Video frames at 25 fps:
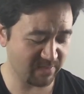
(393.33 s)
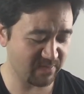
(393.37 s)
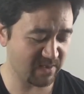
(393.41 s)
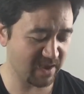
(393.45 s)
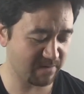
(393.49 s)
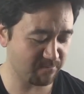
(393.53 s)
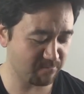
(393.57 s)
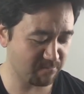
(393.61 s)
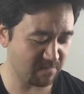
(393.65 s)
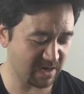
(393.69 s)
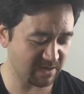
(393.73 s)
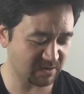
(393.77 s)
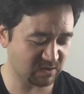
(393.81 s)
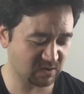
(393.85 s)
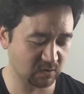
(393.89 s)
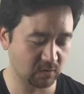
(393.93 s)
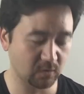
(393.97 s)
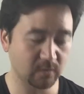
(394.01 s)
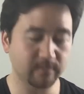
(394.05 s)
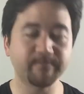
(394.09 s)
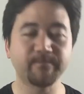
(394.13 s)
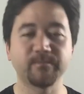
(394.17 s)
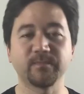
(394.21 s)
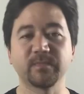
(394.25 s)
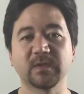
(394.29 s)
they meet
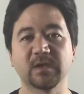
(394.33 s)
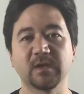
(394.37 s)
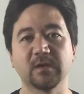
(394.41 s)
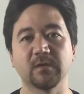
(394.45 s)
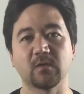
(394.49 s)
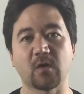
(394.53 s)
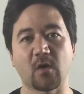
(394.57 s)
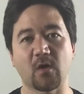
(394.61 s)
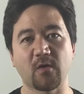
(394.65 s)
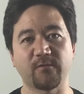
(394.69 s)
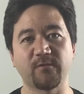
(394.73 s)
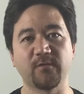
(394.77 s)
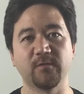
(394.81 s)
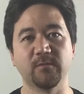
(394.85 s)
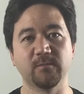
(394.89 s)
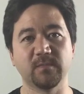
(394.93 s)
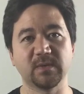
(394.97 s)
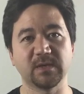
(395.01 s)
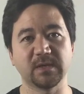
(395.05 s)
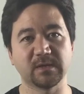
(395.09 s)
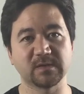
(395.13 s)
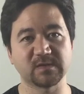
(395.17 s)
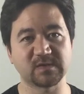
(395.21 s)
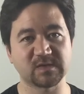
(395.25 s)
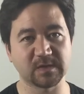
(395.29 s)
you can often
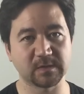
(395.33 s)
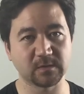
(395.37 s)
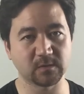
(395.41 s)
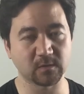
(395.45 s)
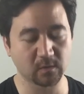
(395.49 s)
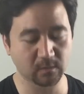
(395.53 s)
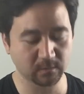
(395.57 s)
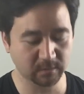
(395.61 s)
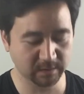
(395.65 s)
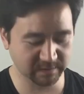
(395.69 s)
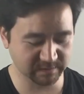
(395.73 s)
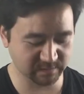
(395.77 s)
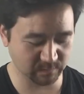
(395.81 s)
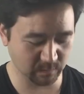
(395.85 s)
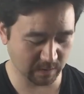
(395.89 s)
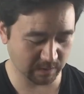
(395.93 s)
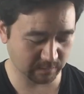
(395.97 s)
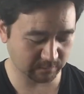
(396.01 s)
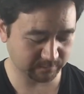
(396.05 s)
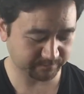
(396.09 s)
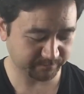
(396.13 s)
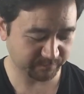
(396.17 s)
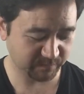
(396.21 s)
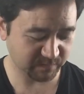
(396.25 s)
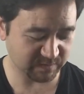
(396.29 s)
be a signal as
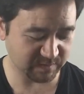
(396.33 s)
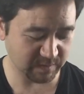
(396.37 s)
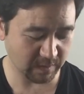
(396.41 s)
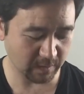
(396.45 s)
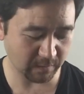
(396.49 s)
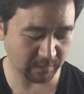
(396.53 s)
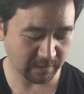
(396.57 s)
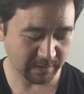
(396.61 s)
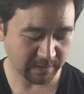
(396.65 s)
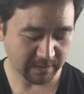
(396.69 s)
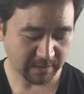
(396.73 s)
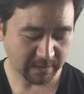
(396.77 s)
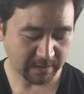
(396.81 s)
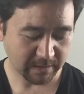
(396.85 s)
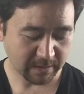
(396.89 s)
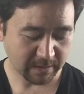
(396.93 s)
well. So